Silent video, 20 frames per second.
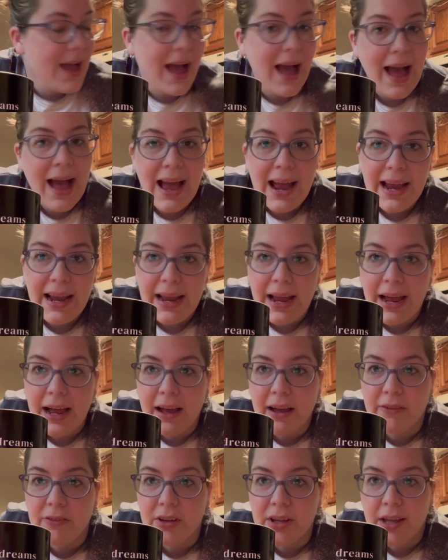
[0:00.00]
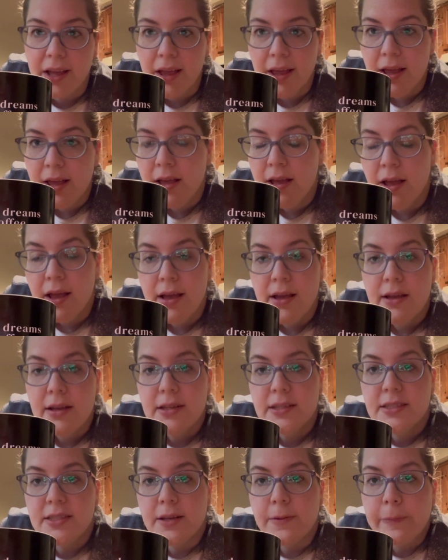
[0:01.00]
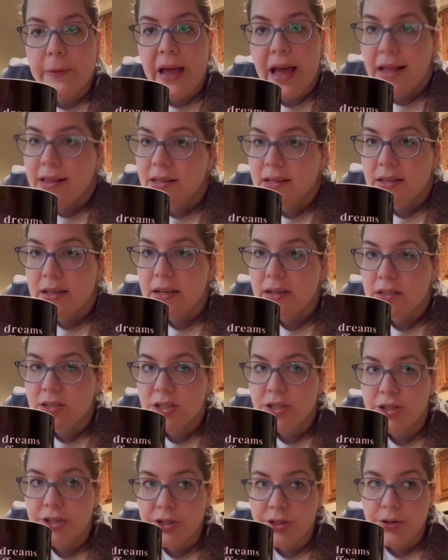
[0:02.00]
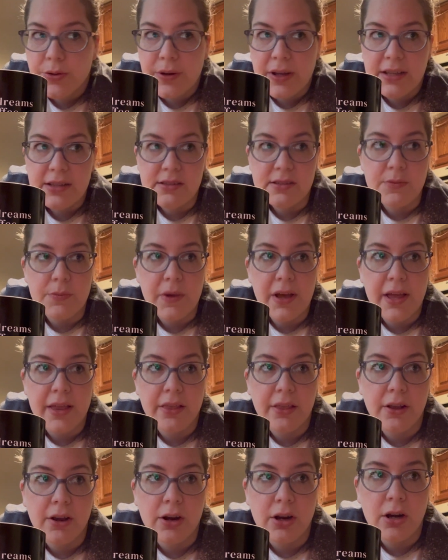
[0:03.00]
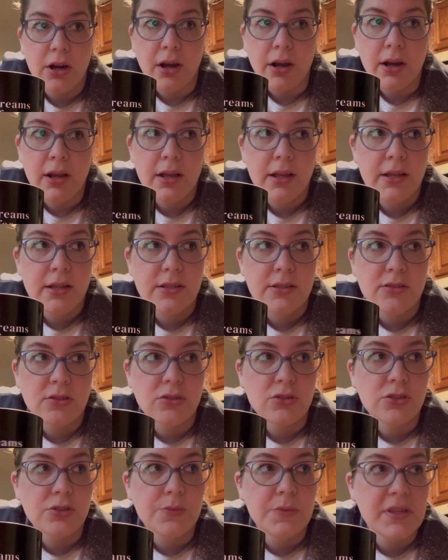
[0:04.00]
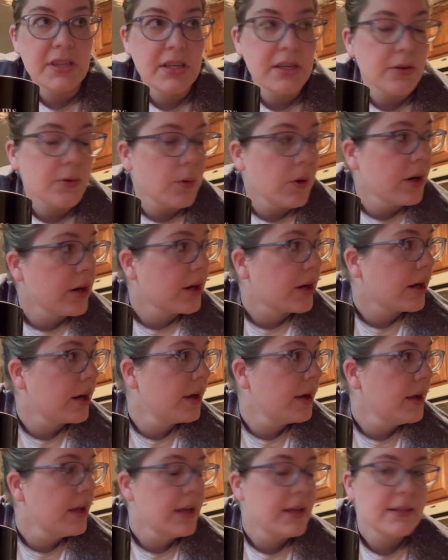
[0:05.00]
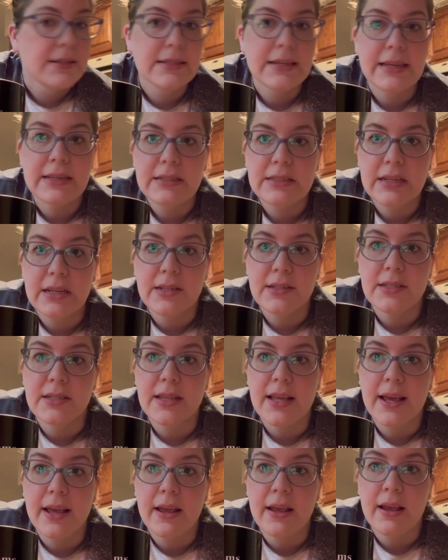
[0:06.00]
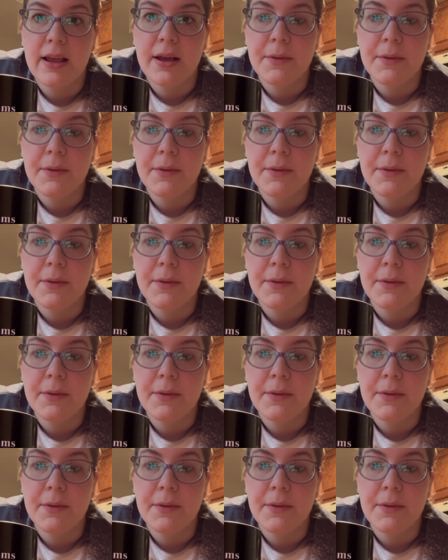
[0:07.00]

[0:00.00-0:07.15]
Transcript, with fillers: I have some editing to do and some other social media work to get done today.